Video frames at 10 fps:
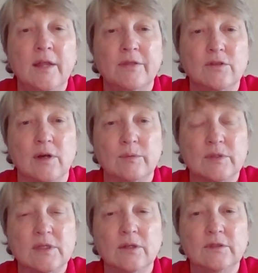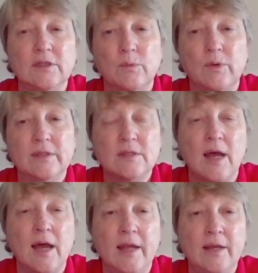the dog was tilted to one
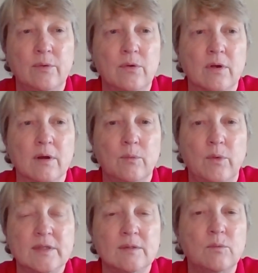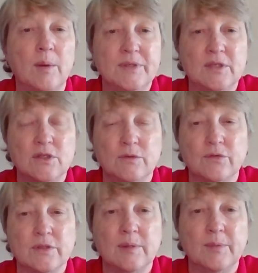side or wasn't well positioned
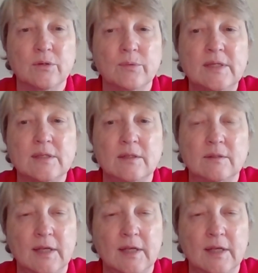for some other reason,